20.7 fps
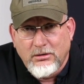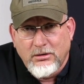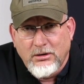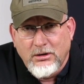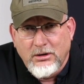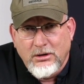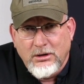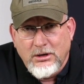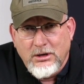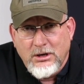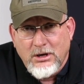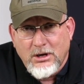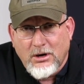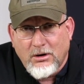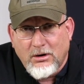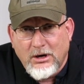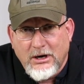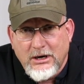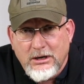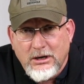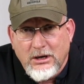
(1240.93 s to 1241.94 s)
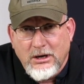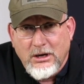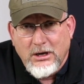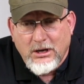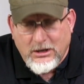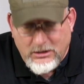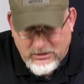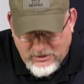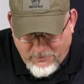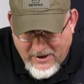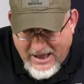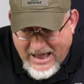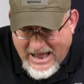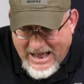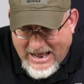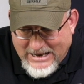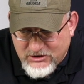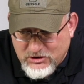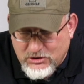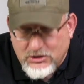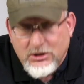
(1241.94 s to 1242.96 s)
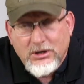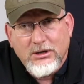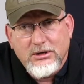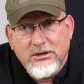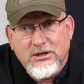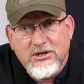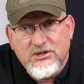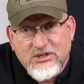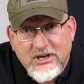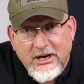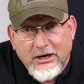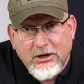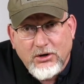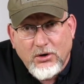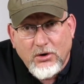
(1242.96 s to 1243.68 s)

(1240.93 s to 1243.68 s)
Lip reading: All right. The patch, the stickers.